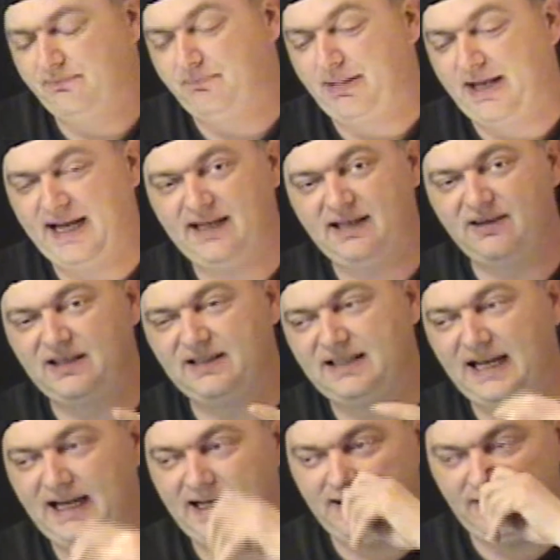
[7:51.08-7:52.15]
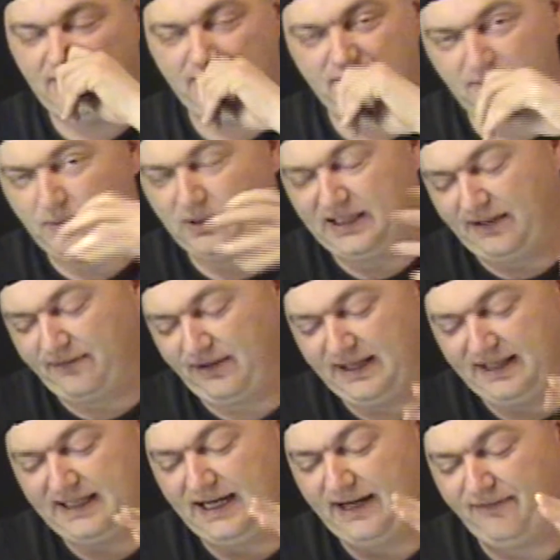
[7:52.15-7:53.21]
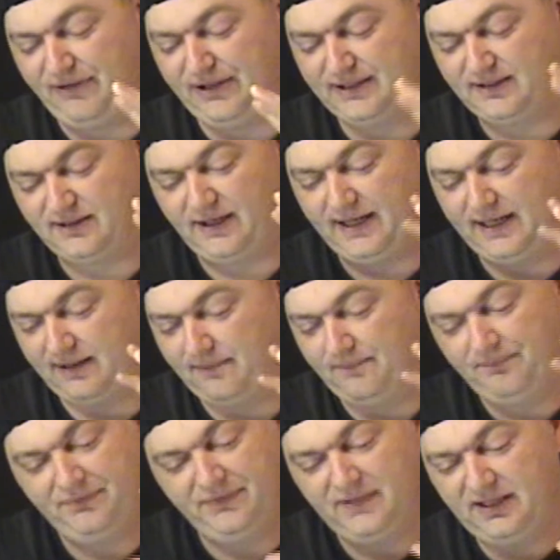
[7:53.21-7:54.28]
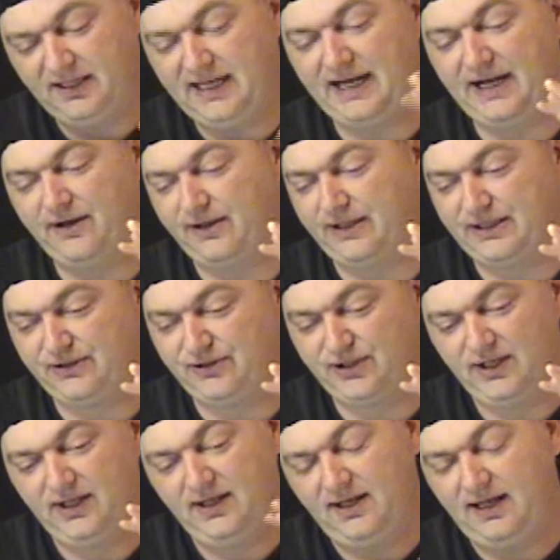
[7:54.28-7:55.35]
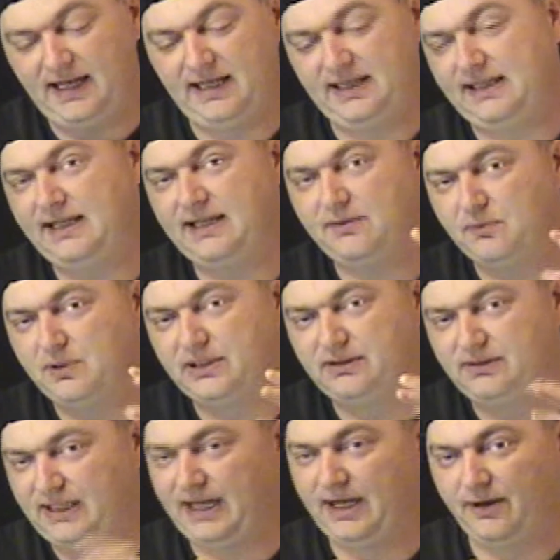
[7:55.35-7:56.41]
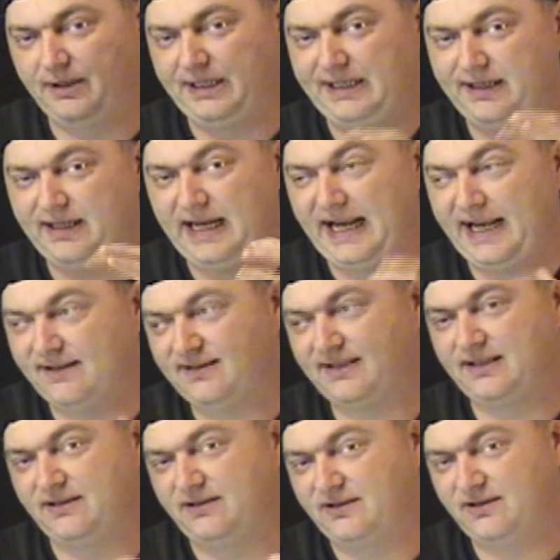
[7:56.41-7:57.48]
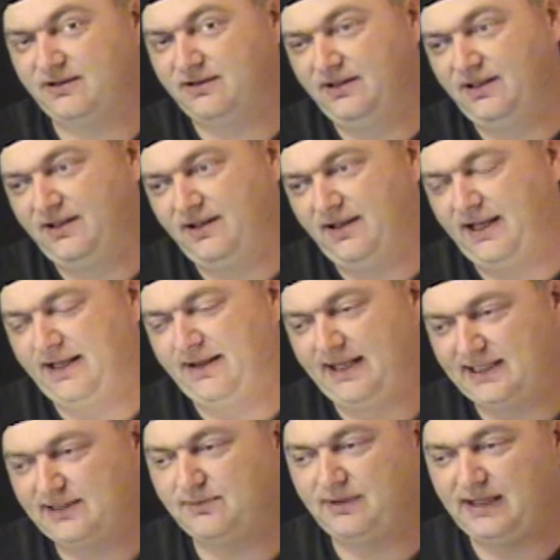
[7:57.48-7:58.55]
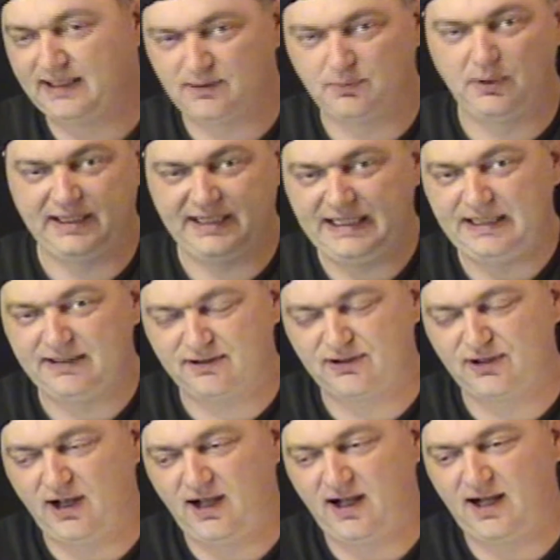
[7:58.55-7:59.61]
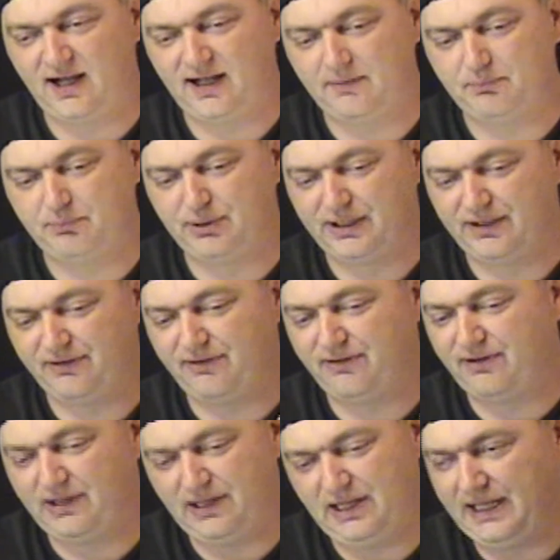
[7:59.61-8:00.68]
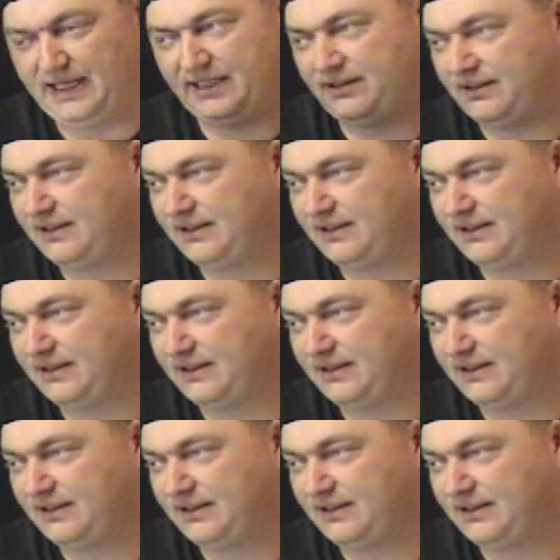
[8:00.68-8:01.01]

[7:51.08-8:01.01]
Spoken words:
back in the day, they'd have this like carriage, and it would carry caskets. And that's what he saw, but it